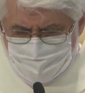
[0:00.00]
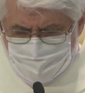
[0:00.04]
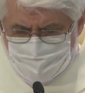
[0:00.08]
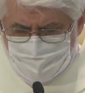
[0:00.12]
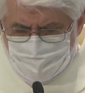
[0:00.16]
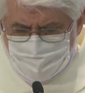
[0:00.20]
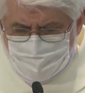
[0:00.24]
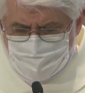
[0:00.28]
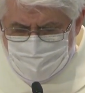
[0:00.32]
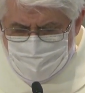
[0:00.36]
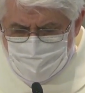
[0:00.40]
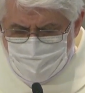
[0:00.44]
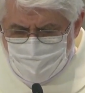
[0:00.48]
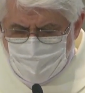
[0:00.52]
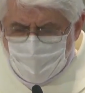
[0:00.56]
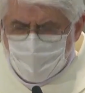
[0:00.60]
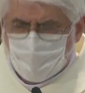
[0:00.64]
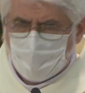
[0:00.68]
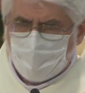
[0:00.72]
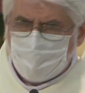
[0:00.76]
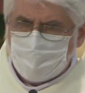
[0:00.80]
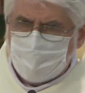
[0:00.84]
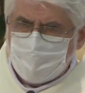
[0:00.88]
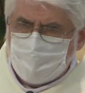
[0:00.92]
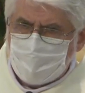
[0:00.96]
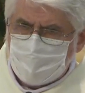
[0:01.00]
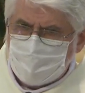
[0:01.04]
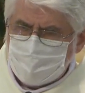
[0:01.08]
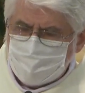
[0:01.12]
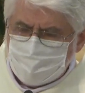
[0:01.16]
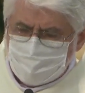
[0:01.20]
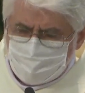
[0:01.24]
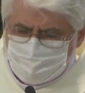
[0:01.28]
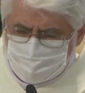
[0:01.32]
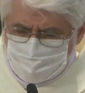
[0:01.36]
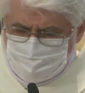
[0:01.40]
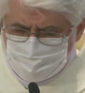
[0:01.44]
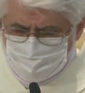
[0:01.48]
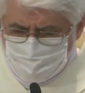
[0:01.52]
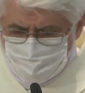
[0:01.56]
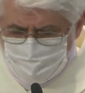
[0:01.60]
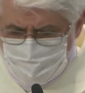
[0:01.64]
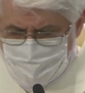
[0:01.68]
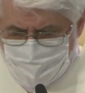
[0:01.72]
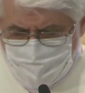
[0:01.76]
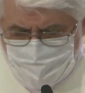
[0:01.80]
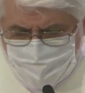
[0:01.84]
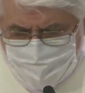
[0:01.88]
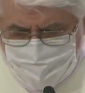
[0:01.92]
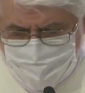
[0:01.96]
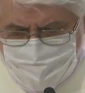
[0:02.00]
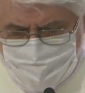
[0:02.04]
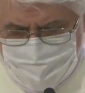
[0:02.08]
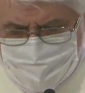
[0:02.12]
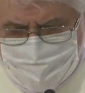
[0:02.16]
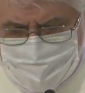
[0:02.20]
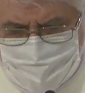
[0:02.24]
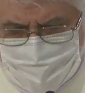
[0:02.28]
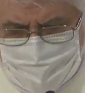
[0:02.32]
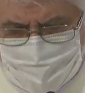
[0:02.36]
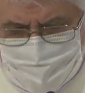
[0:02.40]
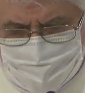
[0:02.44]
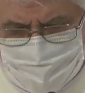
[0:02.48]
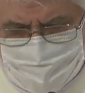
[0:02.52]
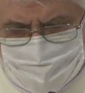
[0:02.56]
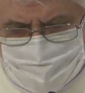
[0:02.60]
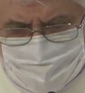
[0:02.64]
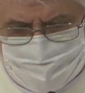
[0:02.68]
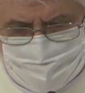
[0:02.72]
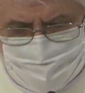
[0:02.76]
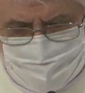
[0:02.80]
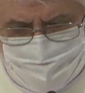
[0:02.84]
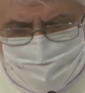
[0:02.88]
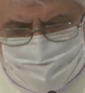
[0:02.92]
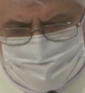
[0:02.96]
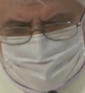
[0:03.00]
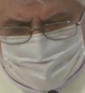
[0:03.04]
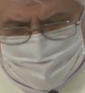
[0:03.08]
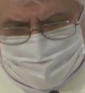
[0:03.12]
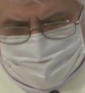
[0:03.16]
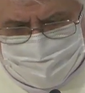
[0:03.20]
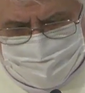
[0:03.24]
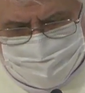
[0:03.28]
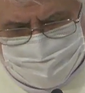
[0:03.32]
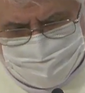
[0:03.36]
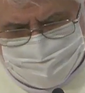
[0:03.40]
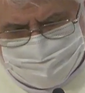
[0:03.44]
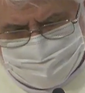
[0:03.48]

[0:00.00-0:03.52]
him open to any kind of hurt.